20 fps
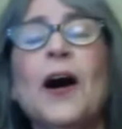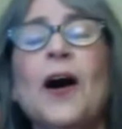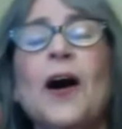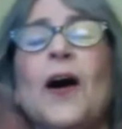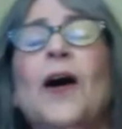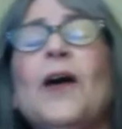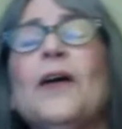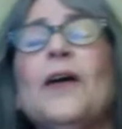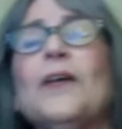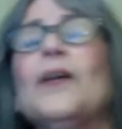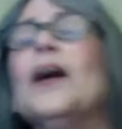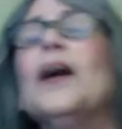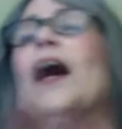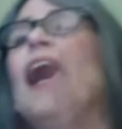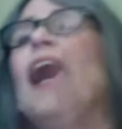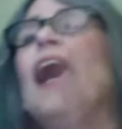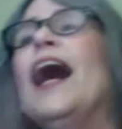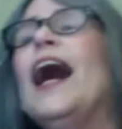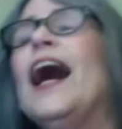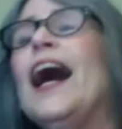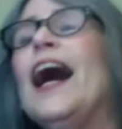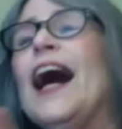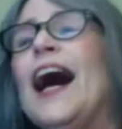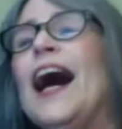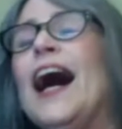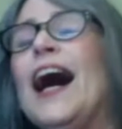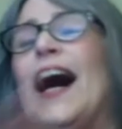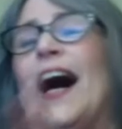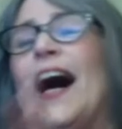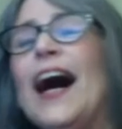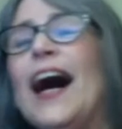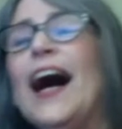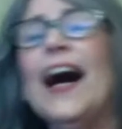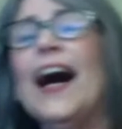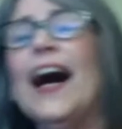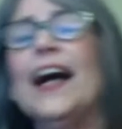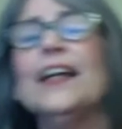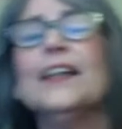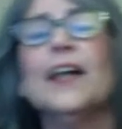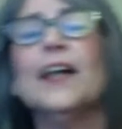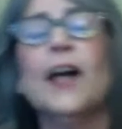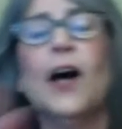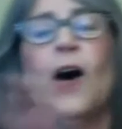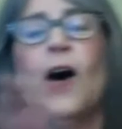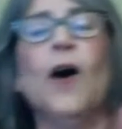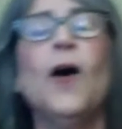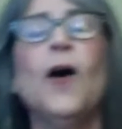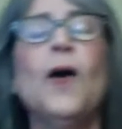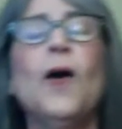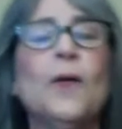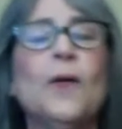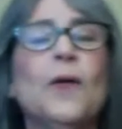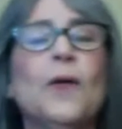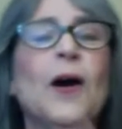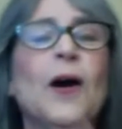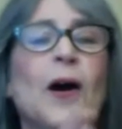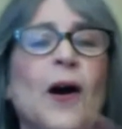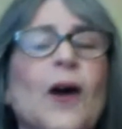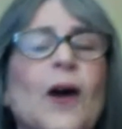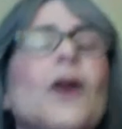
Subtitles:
ho, ha, ha, ho, ho,